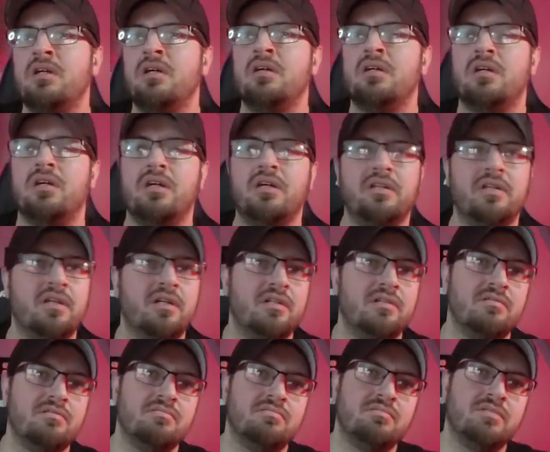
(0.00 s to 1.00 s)
and then
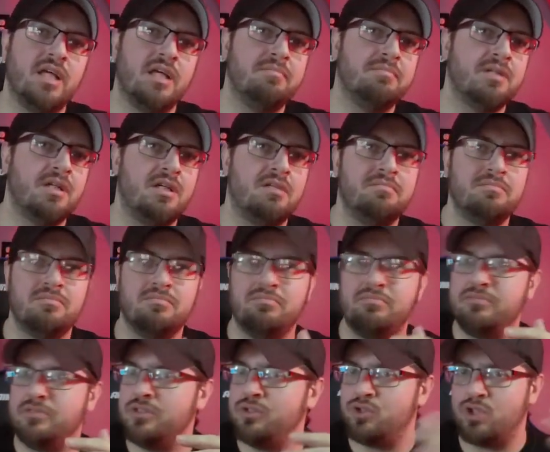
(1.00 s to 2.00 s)
came time to
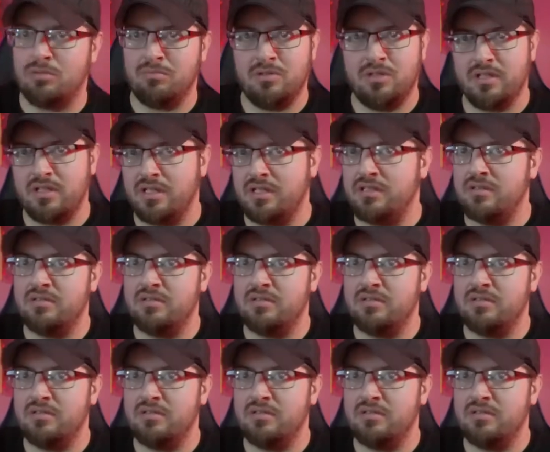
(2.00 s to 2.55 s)
Dremel again.